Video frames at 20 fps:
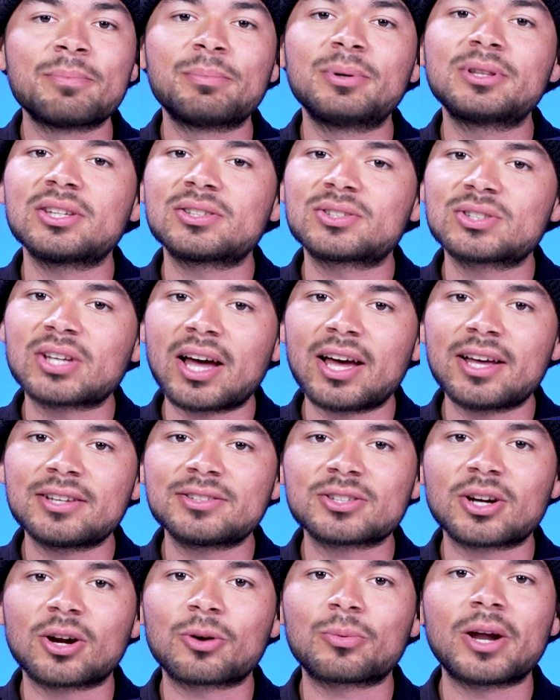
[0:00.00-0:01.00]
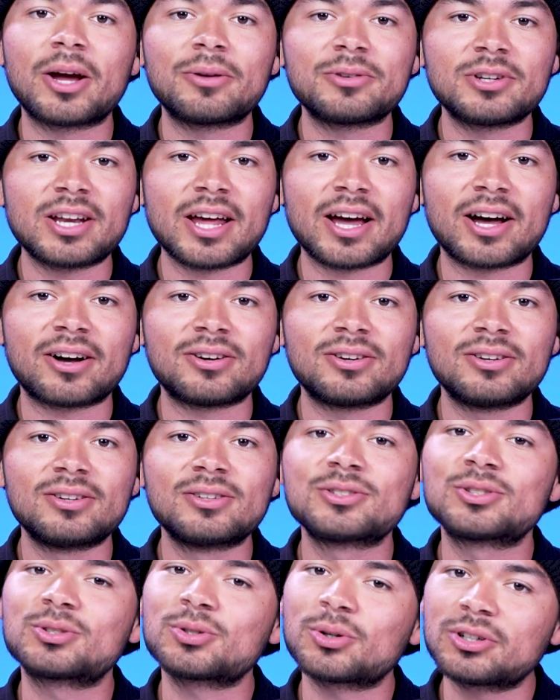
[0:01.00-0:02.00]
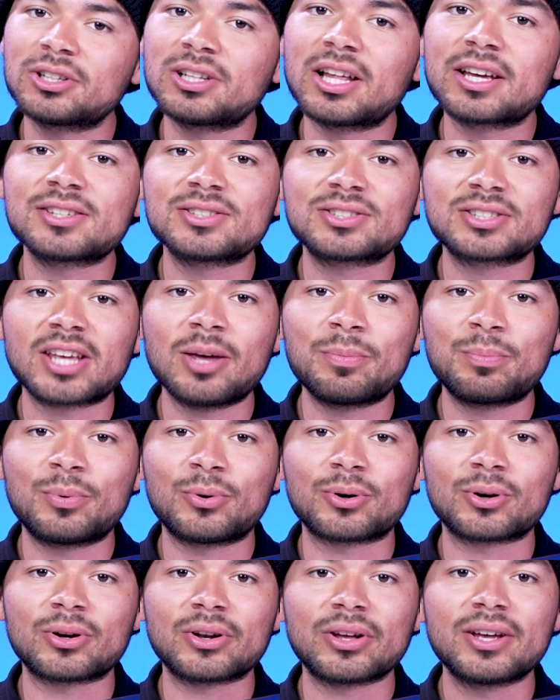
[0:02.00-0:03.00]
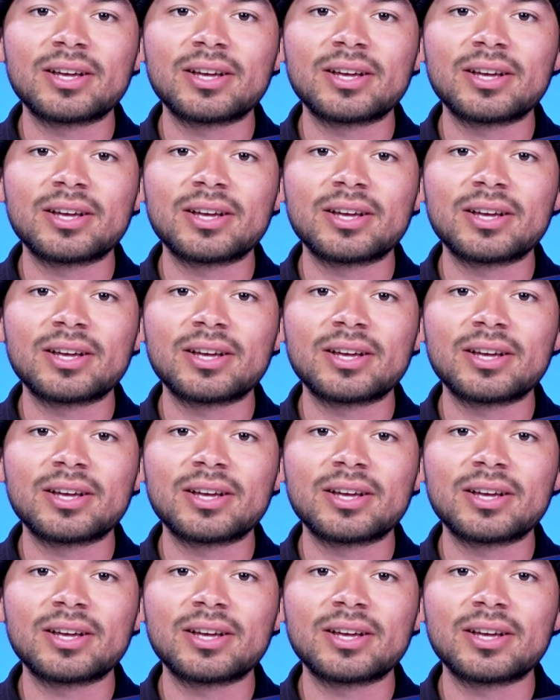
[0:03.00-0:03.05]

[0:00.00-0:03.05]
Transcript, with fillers: but the sides are rounded out, sort of like a skateboard.